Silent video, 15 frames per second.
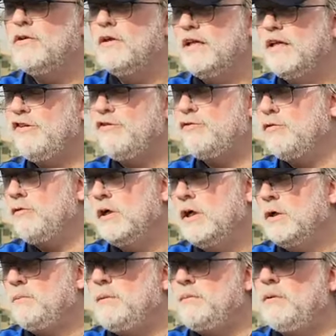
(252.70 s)
issue.
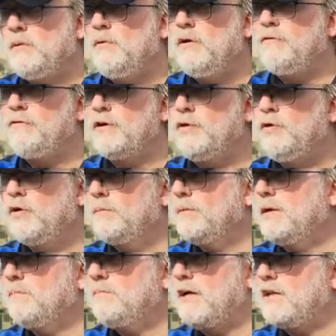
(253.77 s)
People with a
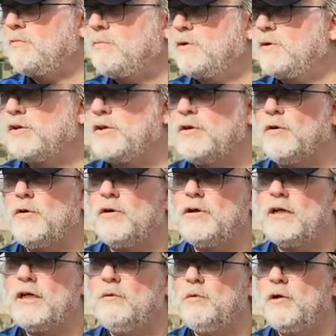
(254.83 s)
European passport
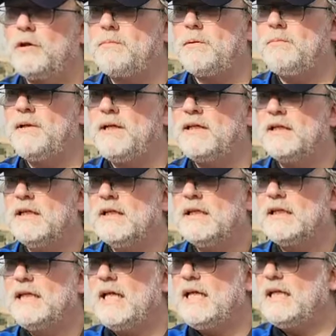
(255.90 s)
or a work permit,
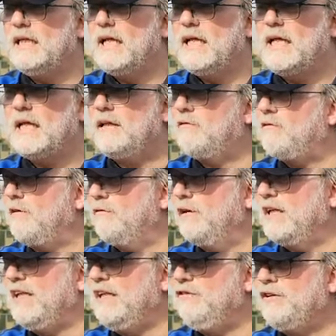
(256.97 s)
they can travel
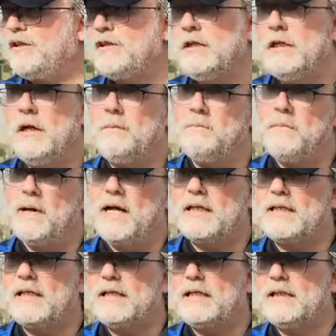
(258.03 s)
easier,
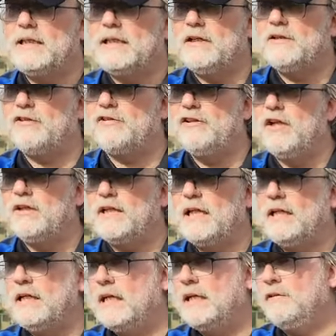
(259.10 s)
but the others not.
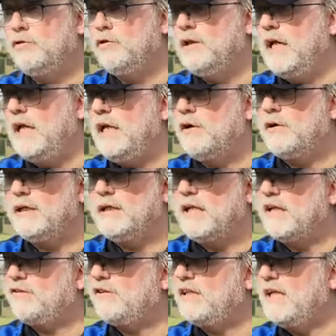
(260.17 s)
And then today or
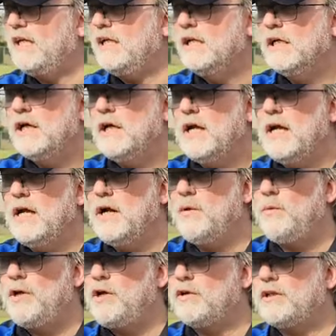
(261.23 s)
yesterday,
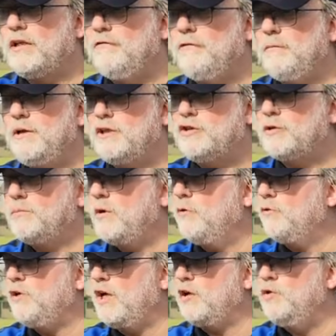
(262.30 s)
we got information
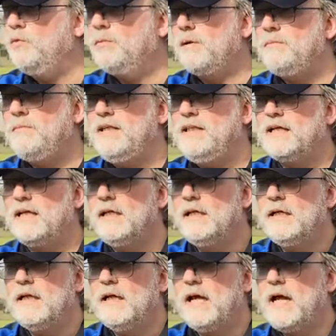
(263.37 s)
about Yankuba Minte.
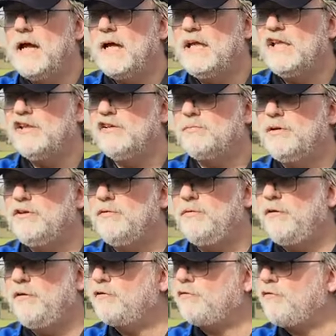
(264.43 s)
He is busy
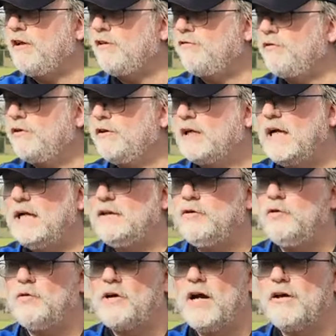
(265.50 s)
with a transfer, and
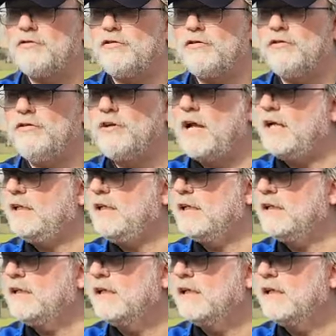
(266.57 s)
Newcastle United